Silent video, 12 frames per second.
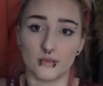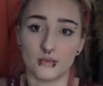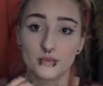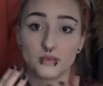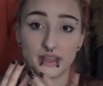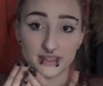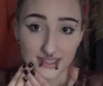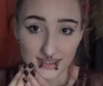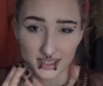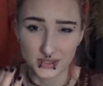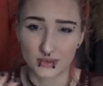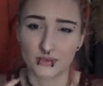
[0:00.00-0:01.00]
like to
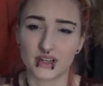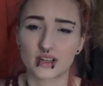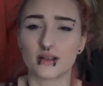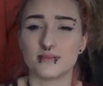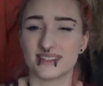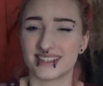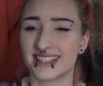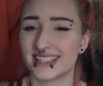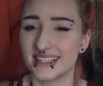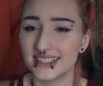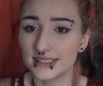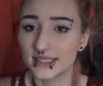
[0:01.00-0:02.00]
this one when it comes to like
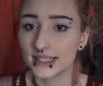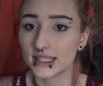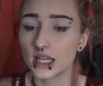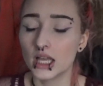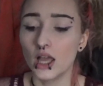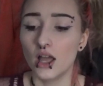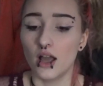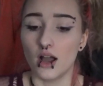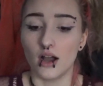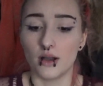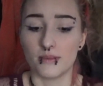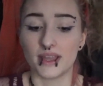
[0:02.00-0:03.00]
healing.
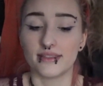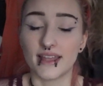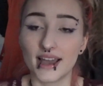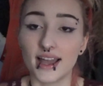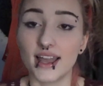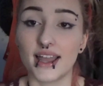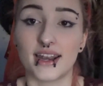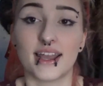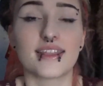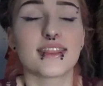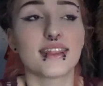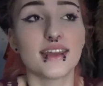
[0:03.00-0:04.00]
And I
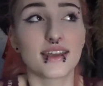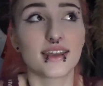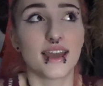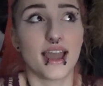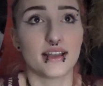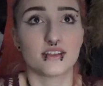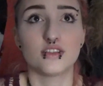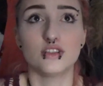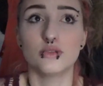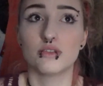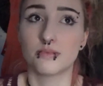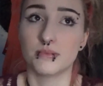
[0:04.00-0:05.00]
think it has to do
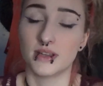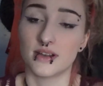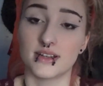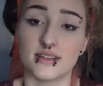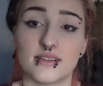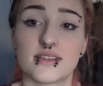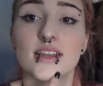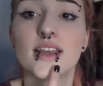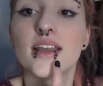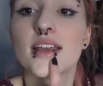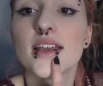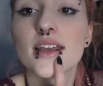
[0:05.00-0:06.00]
with because
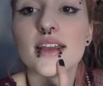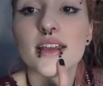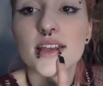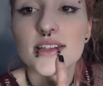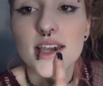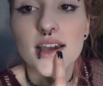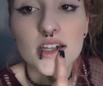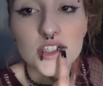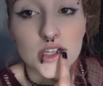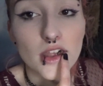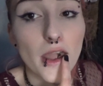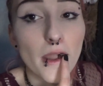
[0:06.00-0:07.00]
it is
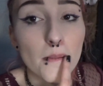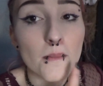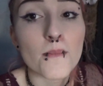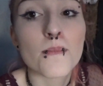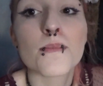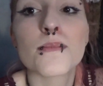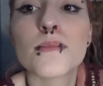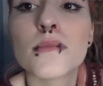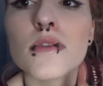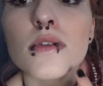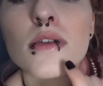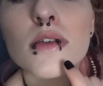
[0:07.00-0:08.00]
actually
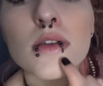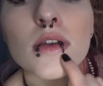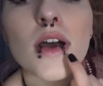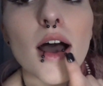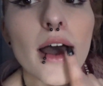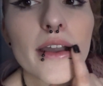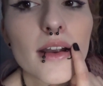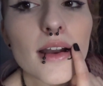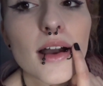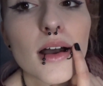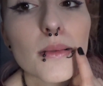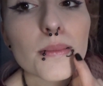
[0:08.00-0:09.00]
higher
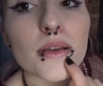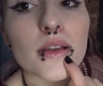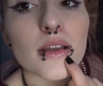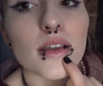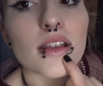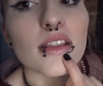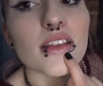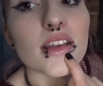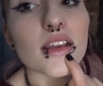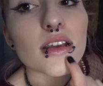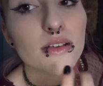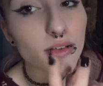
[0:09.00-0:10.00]
up in
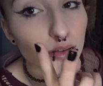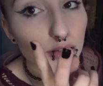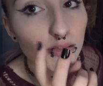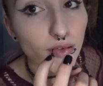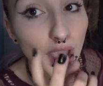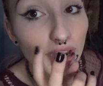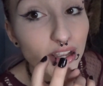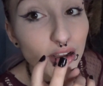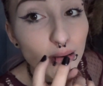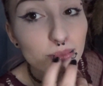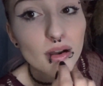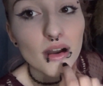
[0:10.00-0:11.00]
the
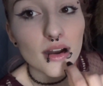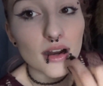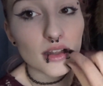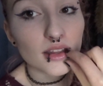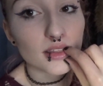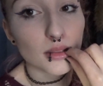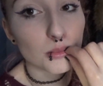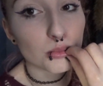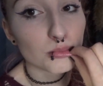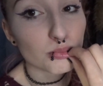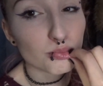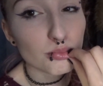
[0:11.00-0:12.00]
fattier part, like the
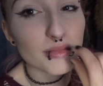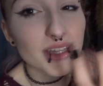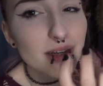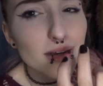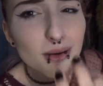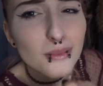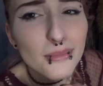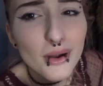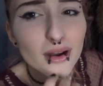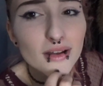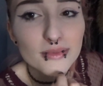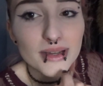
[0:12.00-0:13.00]
meatier
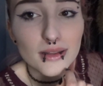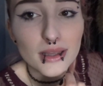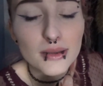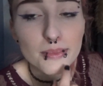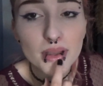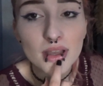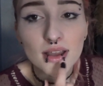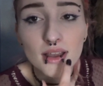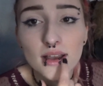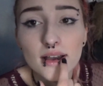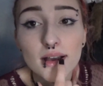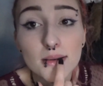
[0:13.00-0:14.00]
part of my lip.
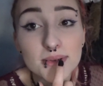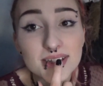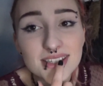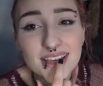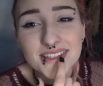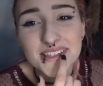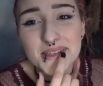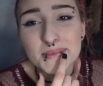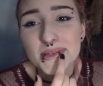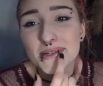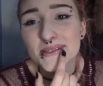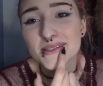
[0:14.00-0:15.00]
Because yes, he
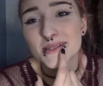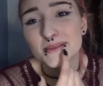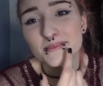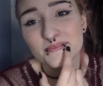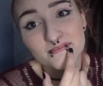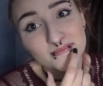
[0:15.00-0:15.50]
pierced them